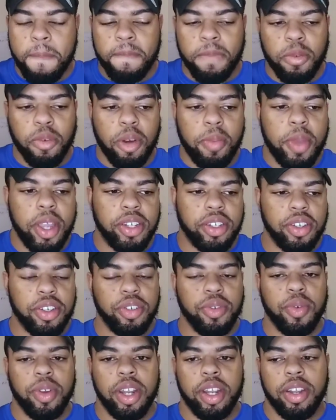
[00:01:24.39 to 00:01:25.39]
You want to make sure you're
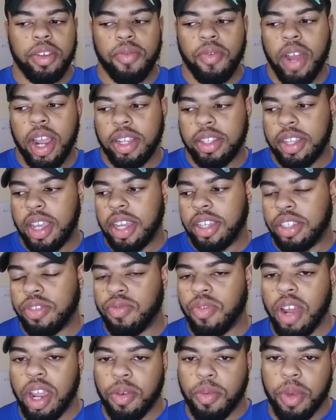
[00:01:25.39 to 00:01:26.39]
doing the right things
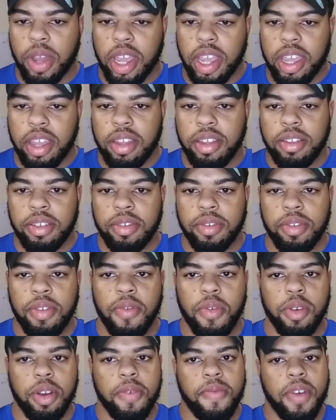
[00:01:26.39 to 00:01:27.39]
the right way
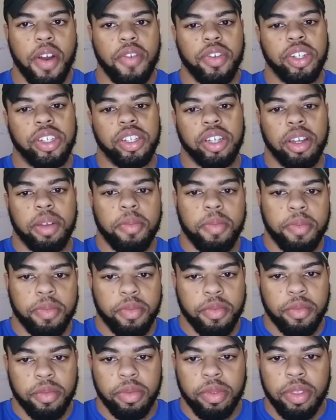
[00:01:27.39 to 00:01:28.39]
from the very jump,
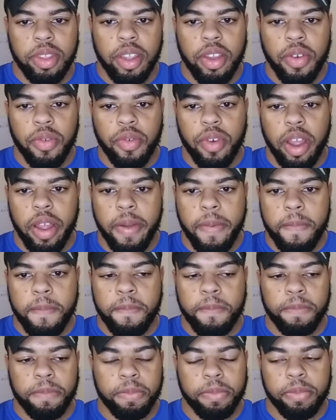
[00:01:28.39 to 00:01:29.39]
right?
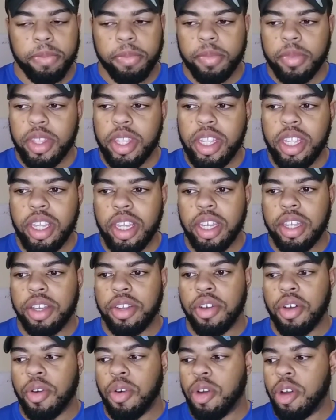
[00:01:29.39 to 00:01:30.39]
You
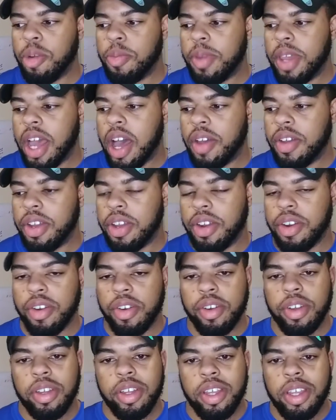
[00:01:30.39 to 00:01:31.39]
don't want to be out here